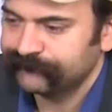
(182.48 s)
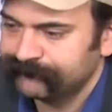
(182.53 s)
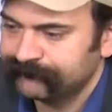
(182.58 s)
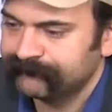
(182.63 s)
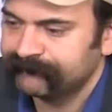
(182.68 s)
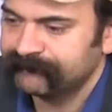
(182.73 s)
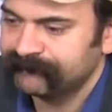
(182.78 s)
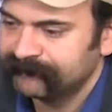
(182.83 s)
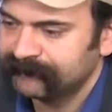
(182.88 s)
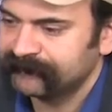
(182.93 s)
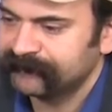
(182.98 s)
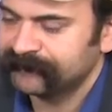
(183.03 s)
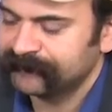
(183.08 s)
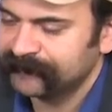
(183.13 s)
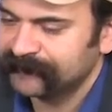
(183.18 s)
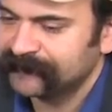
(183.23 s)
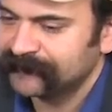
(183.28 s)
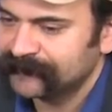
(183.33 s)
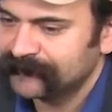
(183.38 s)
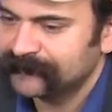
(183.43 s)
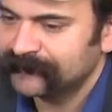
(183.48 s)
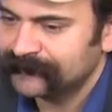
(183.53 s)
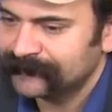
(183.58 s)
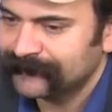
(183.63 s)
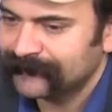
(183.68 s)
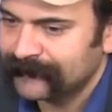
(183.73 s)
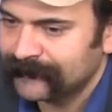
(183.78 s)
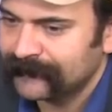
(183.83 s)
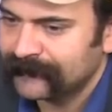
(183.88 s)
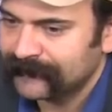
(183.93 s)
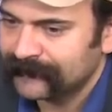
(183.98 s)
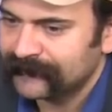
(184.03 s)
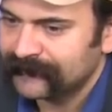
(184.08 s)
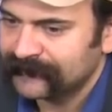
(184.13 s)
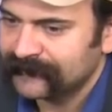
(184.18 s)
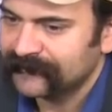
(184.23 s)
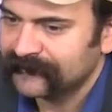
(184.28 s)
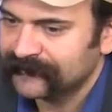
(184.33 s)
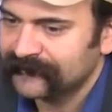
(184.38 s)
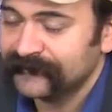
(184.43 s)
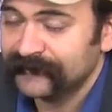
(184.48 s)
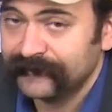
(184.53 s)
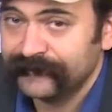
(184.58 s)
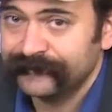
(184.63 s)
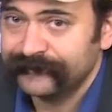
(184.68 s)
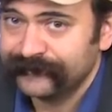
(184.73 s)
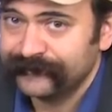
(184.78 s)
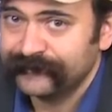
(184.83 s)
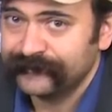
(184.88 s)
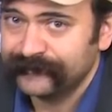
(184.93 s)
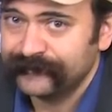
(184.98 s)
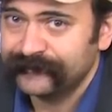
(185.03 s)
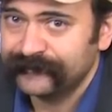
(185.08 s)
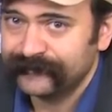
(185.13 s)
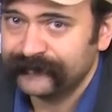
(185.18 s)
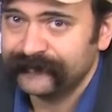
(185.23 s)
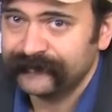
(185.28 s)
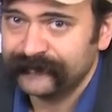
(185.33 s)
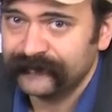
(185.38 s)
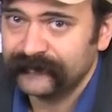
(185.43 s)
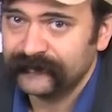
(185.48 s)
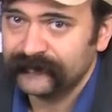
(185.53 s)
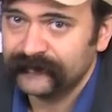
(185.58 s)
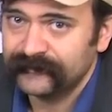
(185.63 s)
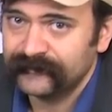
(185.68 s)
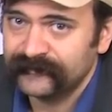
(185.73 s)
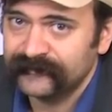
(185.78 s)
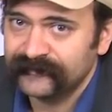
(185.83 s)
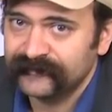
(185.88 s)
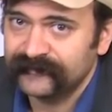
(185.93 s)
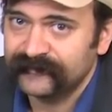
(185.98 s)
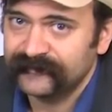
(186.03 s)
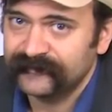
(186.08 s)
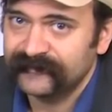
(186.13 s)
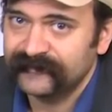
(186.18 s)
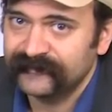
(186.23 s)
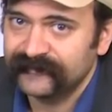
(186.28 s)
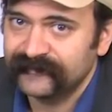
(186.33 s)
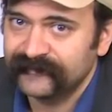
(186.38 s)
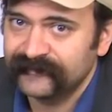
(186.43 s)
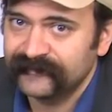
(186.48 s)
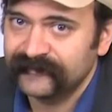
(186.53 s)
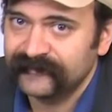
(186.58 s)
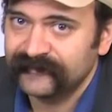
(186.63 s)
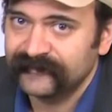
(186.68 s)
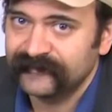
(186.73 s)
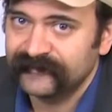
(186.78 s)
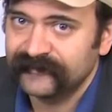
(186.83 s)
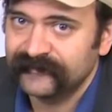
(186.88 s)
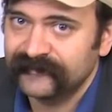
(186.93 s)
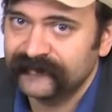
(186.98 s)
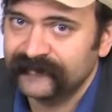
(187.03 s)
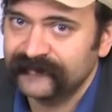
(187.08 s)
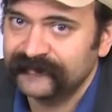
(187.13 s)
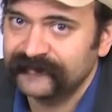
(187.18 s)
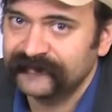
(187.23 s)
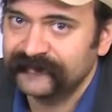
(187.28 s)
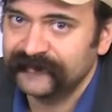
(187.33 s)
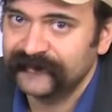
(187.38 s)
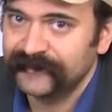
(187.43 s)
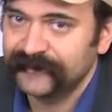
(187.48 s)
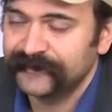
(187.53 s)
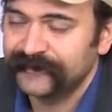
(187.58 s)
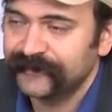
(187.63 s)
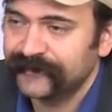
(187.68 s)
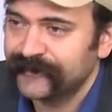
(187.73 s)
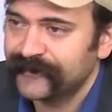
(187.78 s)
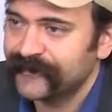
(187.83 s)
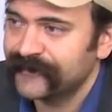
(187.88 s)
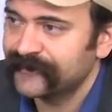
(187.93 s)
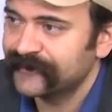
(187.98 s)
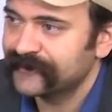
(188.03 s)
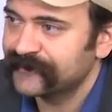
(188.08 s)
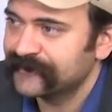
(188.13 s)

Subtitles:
No words are spoken by the person on screen.